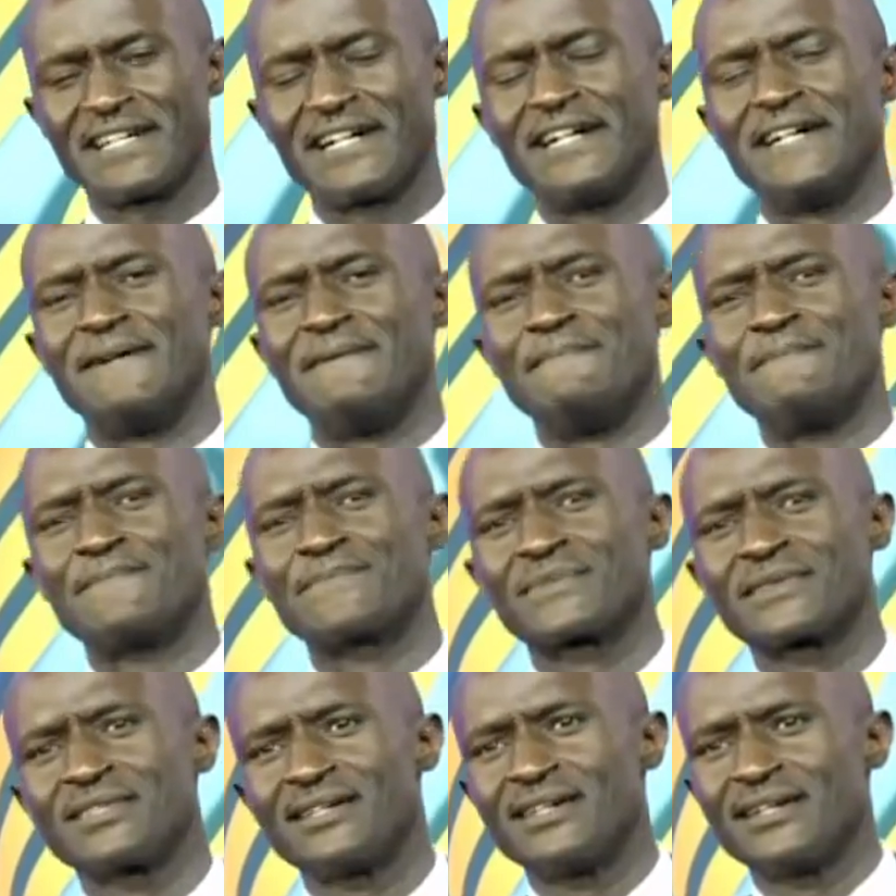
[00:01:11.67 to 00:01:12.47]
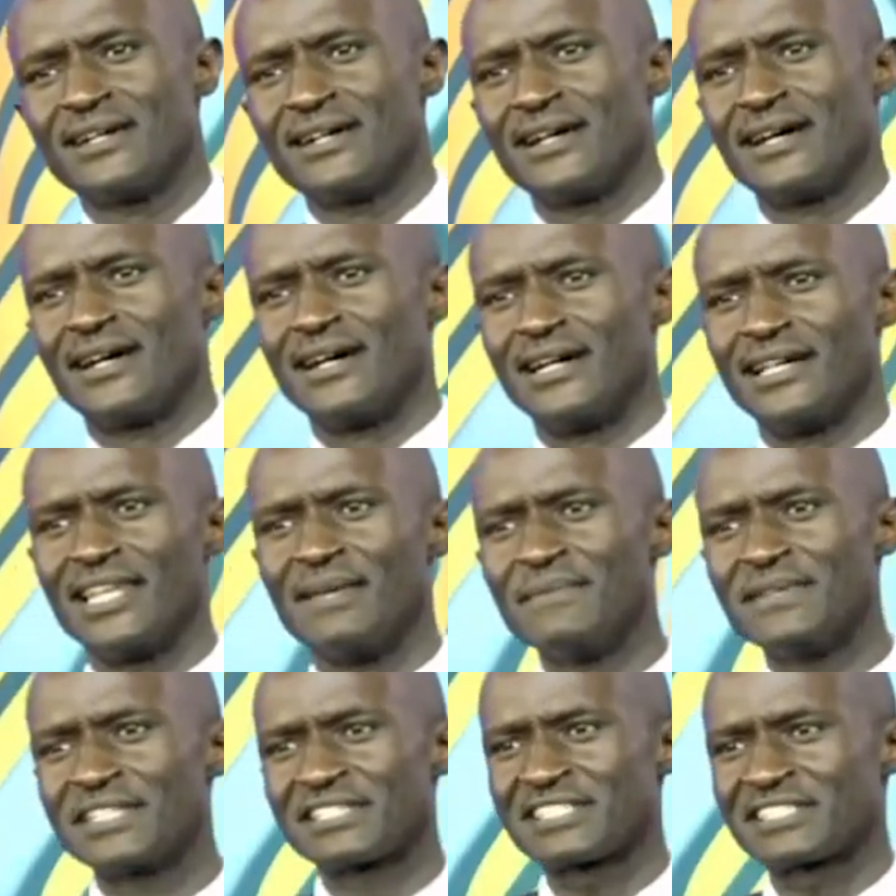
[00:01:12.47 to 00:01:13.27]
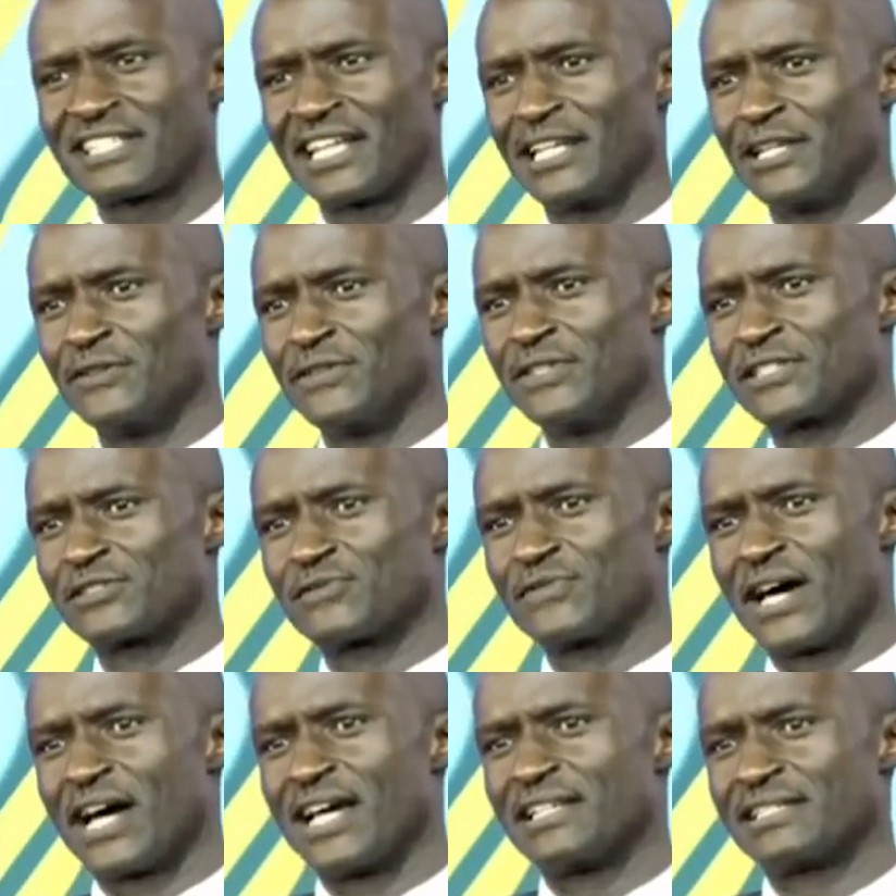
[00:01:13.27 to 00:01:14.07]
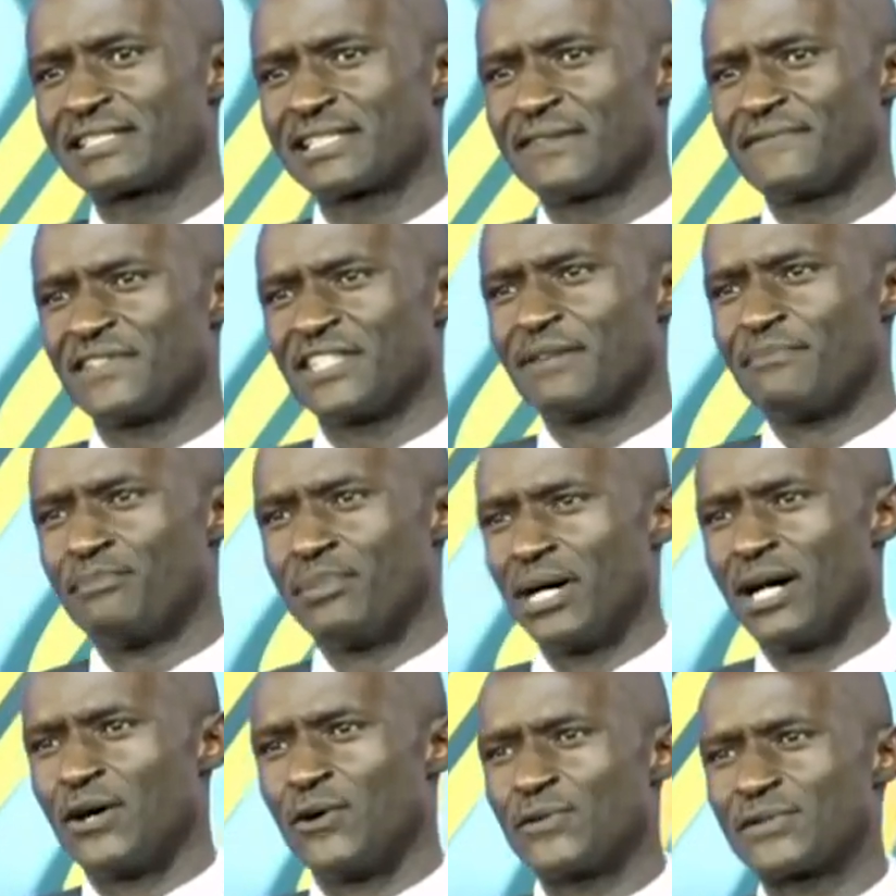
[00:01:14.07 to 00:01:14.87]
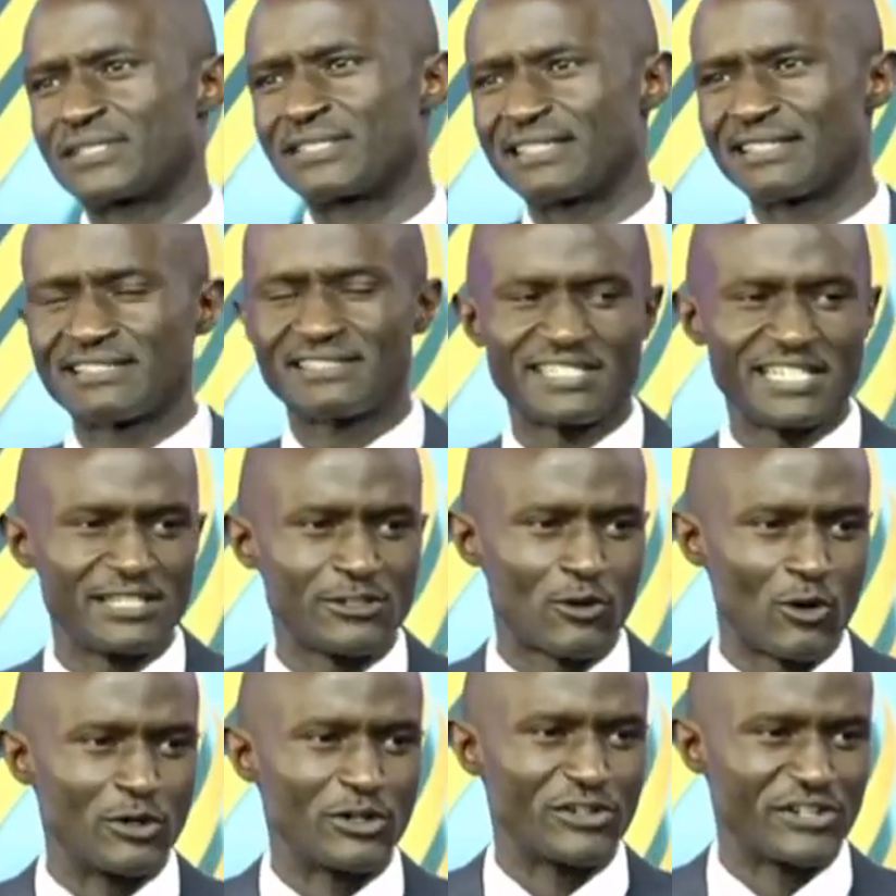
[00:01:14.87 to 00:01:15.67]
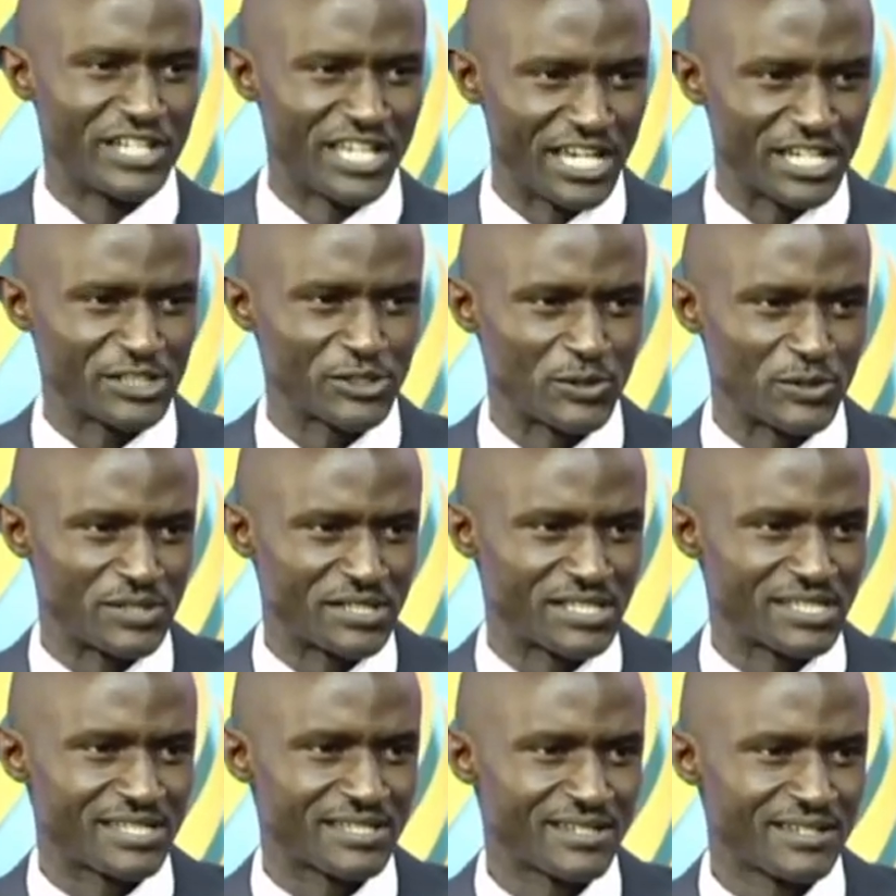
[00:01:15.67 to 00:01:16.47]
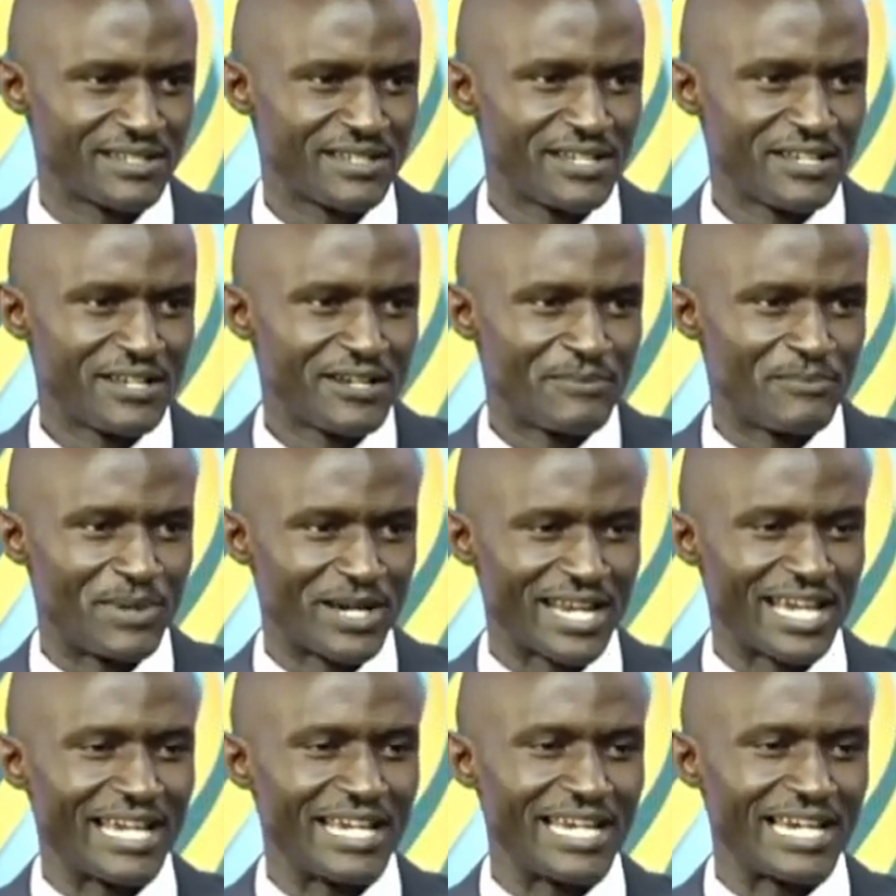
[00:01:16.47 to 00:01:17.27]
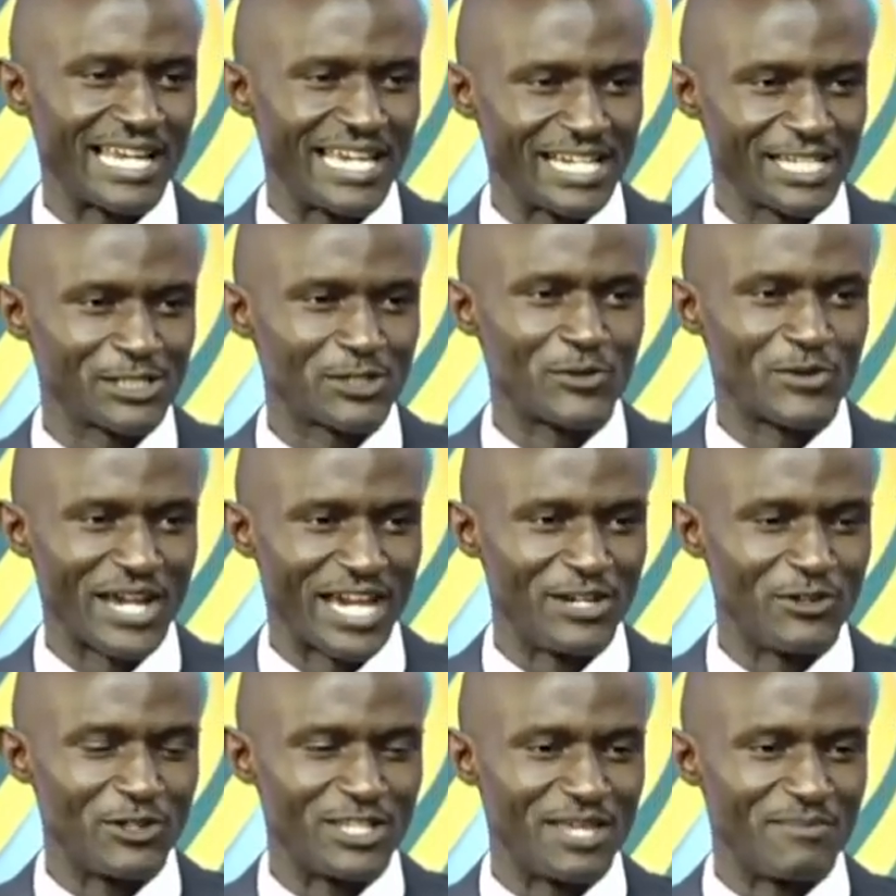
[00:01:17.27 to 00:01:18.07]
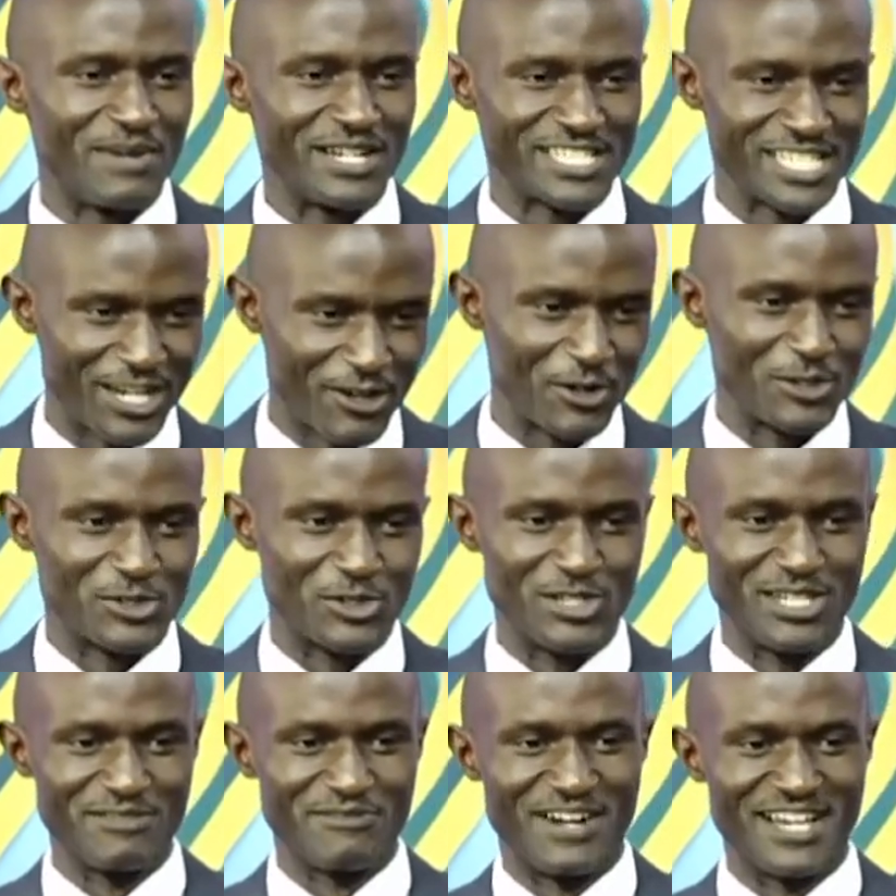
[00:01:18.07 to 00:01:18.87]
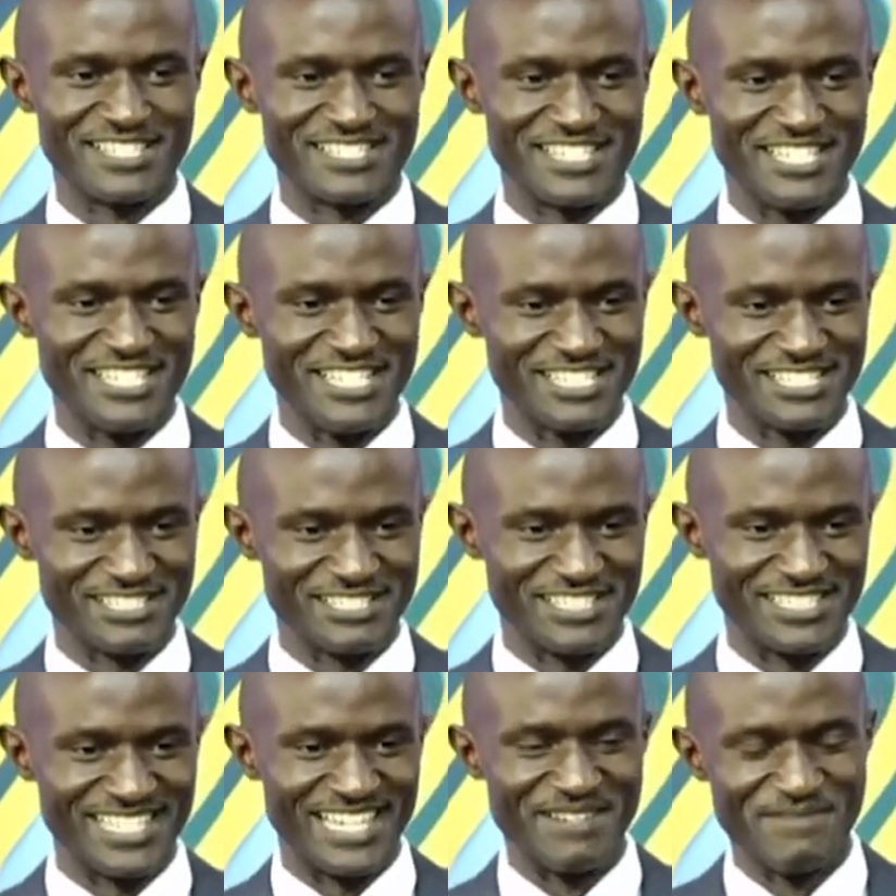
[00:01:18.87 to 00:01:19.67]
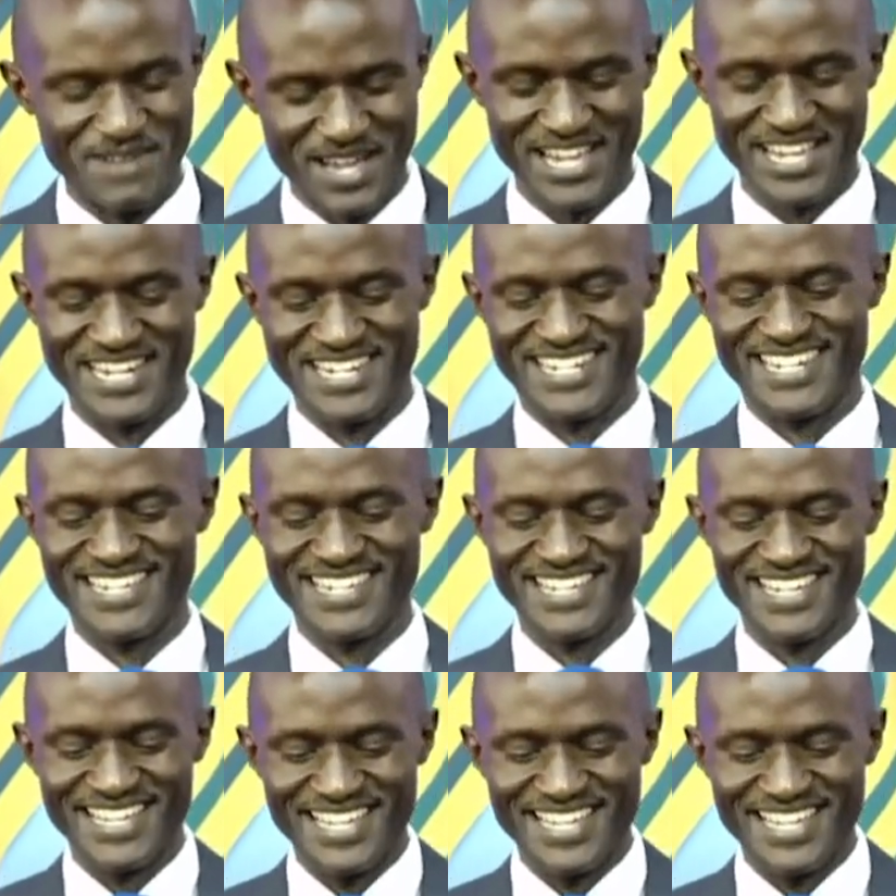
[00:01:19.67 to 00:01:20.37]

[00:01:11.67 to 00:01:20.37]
Let me just tell you that I serve in about 16 congregations, but I like to ride on the Machakos University District. Amen.